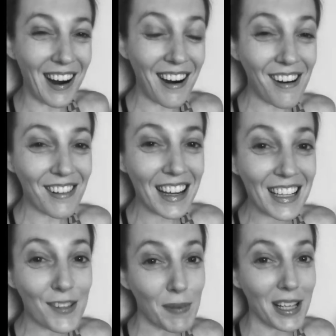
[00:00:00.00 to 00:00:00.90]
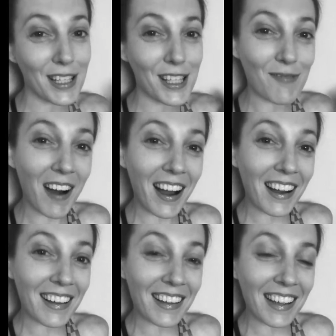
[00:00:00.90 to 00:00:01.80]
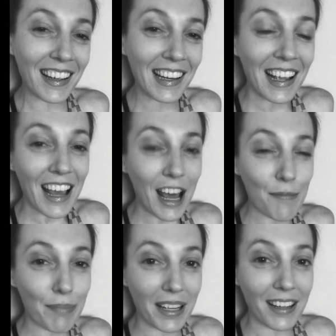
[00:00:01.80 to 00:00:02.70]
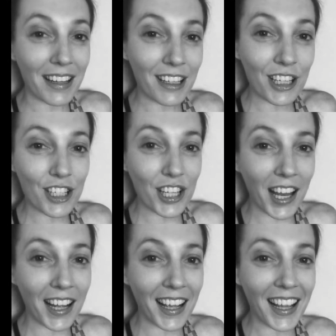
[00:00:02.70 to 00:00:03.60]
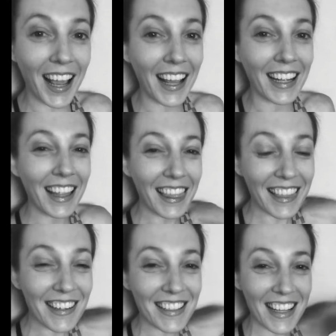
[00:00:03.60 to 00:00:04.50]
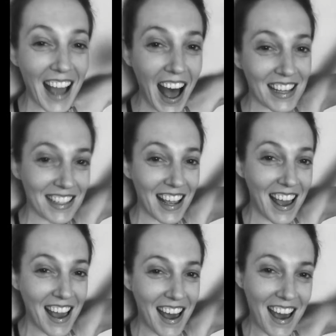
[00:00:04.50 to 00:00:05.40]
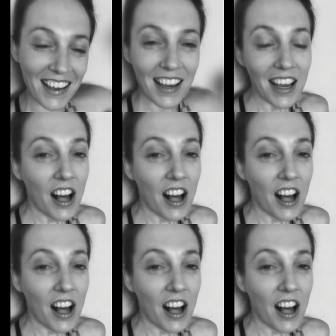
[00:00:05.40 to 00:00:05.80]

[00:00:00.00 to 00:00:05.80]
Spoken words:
Always be smiling and be energetic and enthusiastic.